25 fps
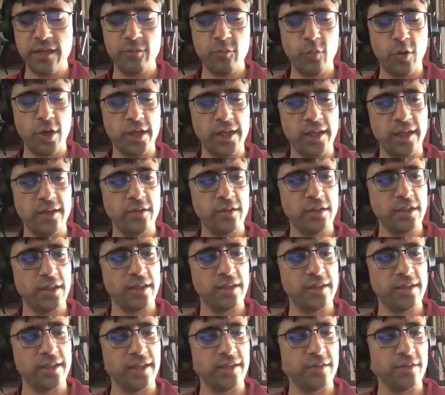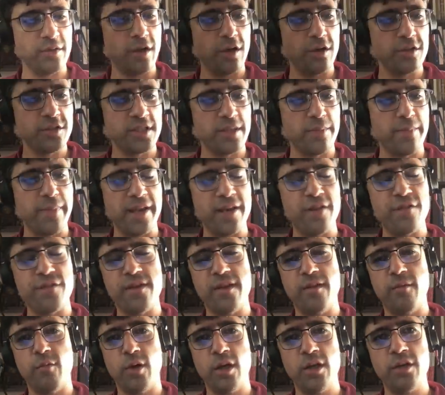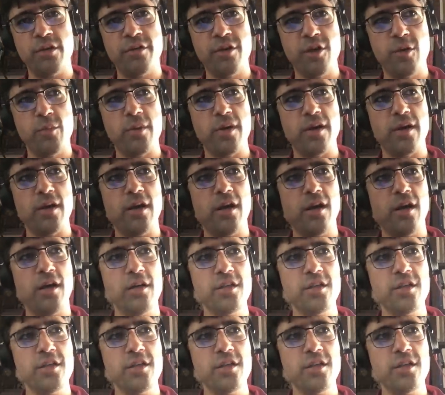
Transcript: and work on, that goes to benefit one group